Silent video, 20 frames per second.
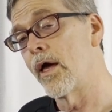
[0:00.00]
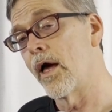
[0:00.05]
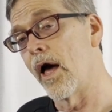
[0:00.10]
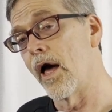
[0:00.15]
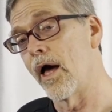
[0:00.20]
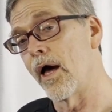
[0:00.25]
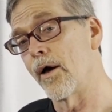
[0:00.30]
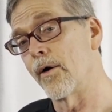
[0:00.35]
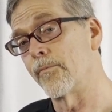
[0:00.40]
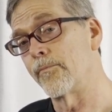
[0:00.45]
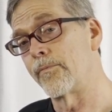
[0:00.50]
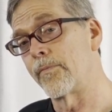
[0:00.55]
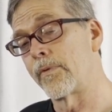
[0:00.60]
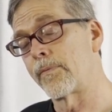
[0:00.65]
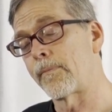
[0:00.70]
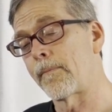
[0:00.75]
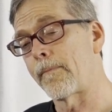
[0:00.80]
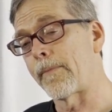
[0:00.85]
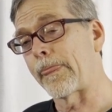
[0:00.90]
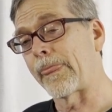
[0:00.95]

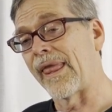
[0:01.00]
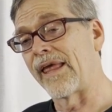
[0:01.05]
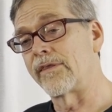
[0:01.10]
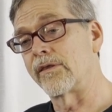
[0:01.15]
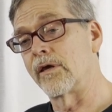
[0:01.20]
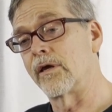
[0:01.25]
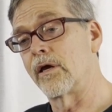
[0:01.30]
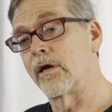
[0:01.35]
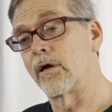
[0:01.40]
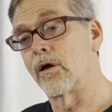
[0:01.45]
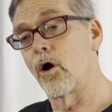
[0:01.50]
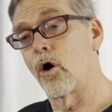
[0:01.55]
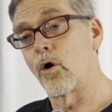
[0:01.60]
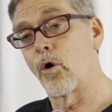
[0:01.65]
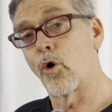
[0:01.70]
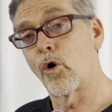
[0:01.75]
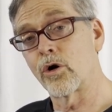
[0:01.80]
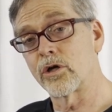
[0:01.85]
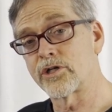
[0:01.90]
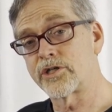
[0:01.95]
The
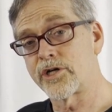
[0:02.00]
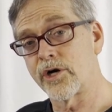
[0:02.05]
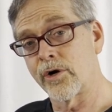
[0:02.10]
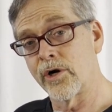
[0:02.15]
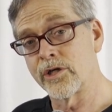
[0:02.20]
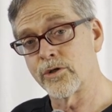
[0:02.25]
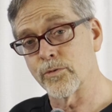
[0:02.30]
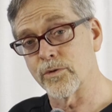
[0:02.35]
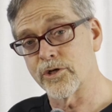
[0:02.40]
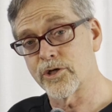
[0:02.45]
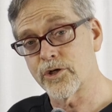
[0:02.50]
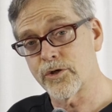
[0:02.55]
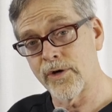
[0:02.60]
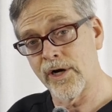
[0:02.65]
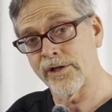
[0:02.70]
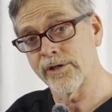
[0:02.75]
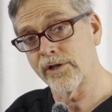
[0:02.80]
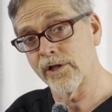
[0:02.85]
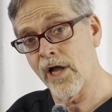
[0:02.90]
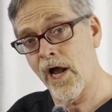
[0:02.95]
oral steroids will
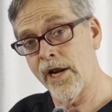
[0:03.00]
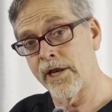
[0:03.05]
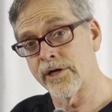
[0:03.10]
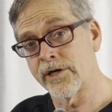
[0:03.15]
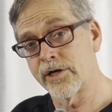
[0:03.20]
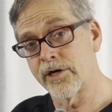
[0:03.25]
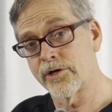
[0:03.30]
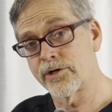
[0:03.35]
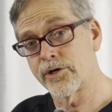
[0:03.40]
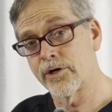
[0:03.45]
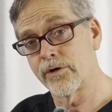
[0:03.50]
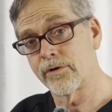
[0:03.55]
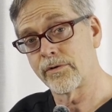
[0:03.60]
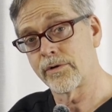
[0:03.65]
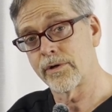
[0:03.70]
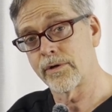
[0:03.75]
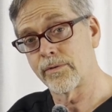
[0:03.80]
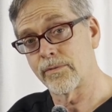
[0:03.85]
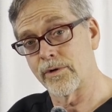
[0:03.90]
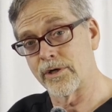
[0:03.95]
shrink the lining tissue,
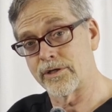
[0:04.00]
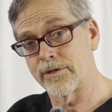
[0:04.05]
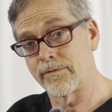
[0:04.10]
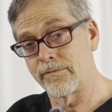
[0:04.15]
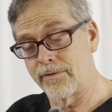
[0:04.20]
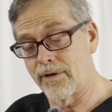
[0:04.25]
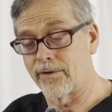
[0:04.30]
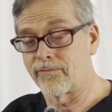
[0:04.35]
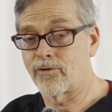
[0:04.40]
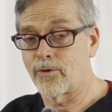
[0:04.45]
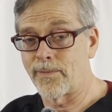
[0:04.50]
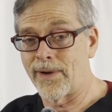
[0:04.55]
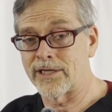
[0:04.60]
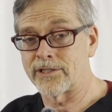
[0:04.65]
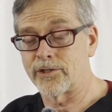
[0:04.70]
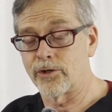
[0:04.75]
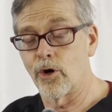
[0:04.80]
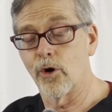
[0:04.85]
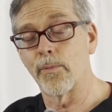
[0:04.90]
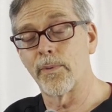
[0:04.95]
which therefore
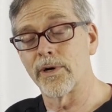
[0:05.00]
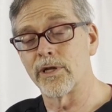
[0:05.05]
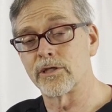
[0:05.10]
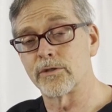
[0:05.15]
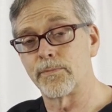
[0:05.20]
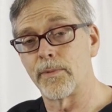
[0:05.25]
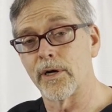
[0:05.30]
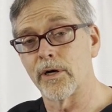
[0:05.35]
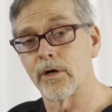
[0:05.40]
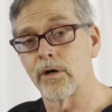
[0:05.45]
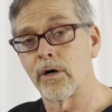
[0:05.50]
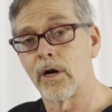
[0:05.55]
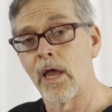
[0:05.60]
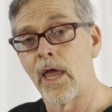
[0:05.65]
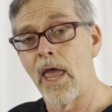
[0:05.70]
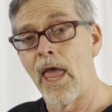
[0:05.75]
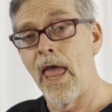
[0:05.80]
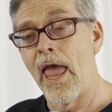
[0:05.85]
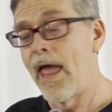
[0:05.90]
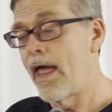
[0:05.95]
makes the openings bigger.
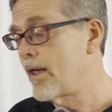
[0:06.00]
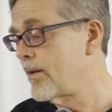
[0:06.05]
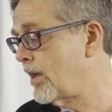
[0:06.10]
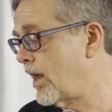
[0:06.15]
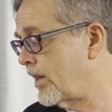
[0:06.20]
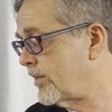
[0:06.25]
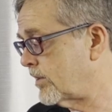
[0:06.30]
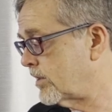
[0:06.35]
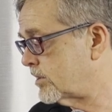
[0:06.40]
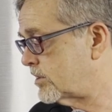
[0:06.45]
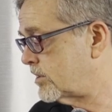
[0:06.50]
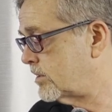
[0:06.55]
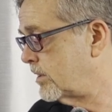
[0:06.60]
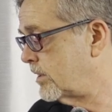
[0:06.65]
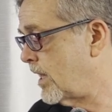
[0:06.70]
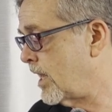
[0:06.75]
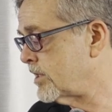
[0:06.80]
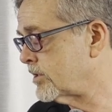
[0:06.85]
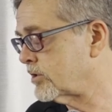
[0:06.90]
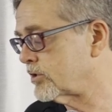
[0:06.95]
And the
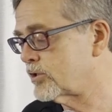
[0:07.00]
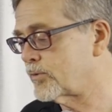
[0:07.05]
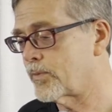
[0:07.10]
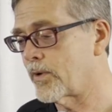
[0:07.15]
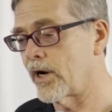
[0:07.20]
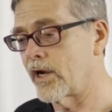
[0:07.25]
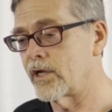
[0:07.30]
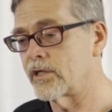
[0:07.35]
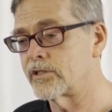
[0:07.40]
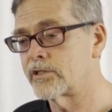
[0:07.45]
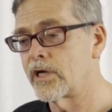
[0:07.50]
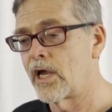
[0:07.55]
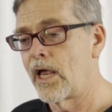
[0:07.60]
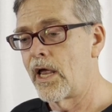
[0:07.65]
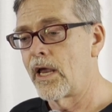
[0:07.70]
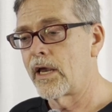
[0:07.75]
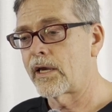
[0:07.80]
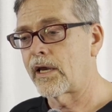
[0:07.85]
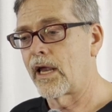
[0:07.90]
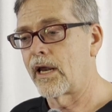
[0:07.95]
nasal sprays
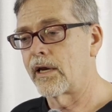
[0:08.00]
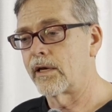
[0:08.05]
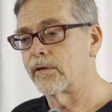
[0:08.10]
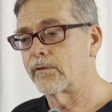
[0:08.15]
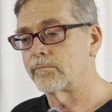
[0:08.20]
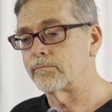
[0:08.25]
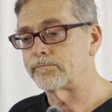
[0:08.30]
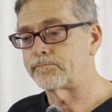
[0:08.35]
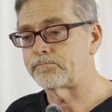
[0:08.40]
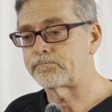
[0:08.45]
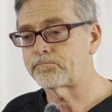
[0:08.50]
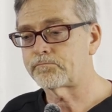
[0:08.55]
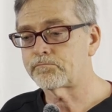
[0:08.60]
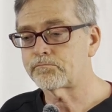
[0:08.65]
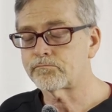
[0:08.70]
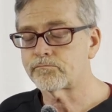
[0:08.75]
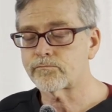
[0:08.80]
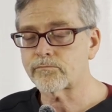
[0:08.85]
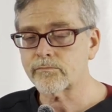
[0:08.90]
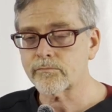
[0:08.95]
can
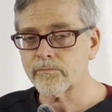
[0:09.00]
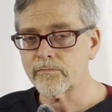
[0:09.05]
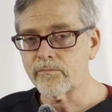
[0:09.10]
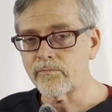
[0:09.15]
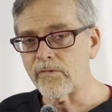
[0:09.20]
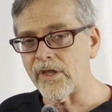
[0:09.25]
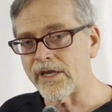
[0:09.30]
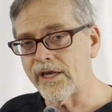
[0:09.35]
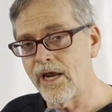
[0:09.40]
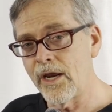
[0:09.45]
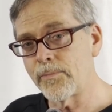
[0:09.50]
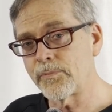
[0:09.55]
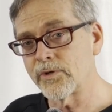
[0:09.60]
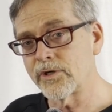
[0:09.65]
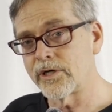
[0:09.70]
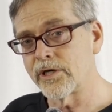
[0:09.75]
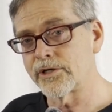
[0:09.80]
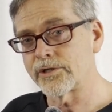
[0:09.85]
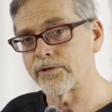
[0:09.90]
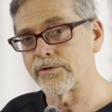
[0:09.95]
keep the
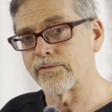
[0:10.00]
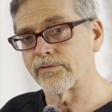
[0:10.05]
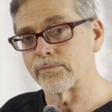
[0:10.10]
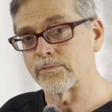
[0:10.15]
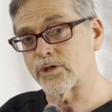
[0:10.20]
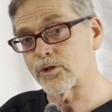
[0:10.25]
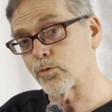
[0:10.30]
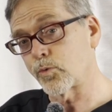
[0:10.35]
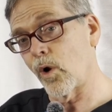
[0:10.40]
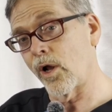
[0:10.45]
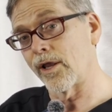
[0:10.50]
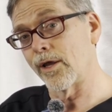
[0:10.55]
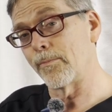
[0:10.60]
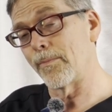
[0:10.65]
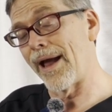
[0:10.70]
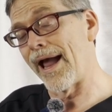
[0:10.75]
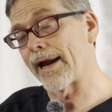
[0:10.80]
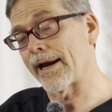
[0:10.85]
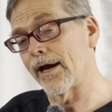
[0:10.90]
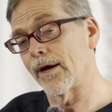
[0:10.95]
tissue from swelling
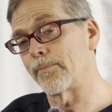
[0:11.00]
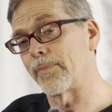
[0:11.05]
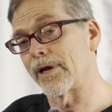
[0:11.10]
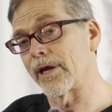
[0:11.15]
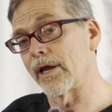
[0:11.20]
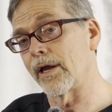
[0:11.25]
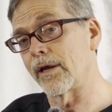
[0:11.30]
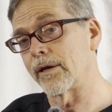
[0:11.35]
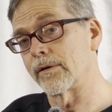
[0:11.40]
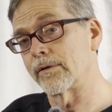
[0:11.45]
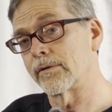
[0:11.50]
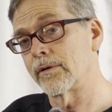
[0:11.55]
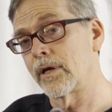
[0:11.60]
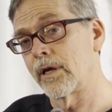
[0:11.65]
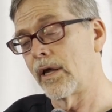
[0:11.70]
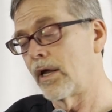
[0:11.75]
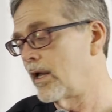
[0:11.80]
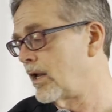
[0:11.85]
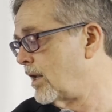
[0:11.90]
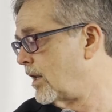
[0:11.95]
back up again.
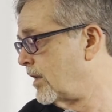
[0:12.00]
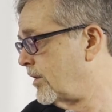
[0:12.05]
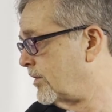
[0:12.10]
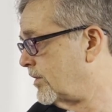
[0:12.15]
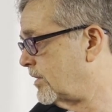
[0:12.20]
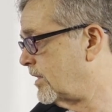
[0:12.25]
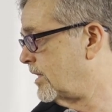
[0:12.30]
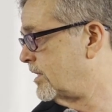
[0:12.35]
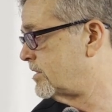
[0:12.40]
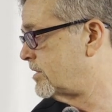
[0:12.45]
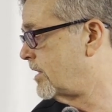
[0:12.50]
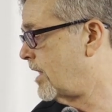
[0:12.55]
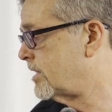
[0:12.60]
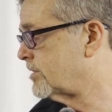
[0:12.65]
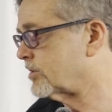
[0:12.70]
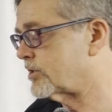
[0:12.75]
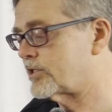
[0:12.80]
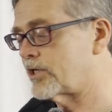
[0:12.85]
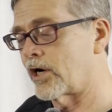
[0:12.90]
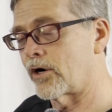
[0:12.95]
These
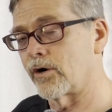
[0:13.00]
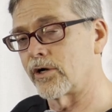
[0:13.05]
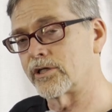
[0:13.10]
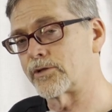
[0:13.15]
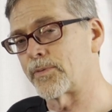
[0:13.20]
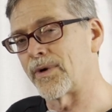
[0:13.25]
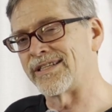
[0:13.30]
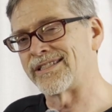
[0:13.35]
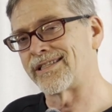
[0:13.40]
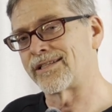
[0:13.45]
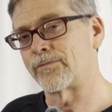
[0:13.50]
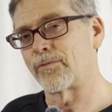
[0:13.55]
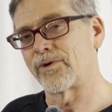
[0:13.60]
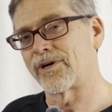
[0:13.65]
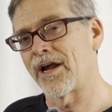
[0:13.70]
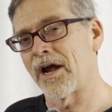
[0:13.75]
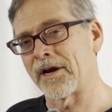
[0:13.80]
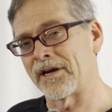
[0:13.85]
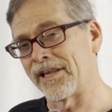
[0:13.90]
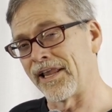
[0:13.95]
nasal steroid sprays, we're
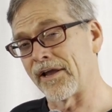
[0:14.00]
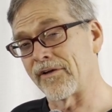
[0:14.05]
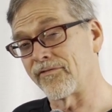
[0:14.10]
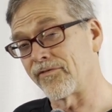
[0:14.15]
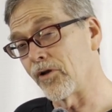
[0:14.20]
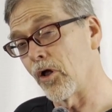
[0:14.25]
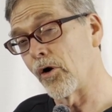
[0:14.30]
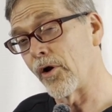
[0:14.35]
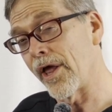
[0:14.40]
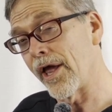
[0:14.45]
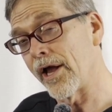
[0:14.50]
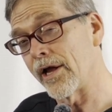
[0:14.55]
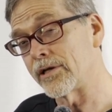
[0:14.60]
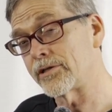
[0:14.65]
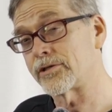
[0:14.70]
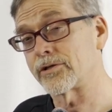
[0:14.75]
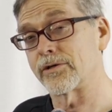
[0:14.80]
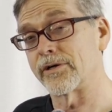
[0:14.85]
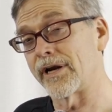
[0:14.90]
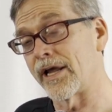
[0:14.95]
talking like
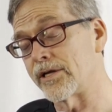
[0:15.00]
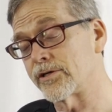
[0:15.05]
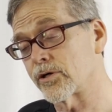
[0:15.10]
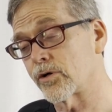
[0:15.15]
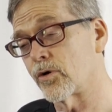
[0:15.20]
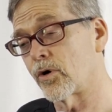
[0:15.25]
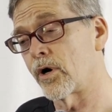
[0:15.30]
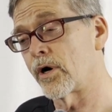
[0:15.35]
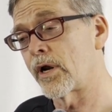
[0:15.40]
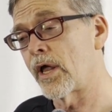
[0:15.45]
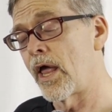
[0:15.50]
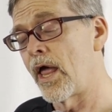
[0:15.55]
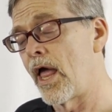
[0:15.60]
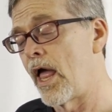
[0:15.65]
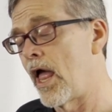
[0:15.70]
Flonase or Nasacort,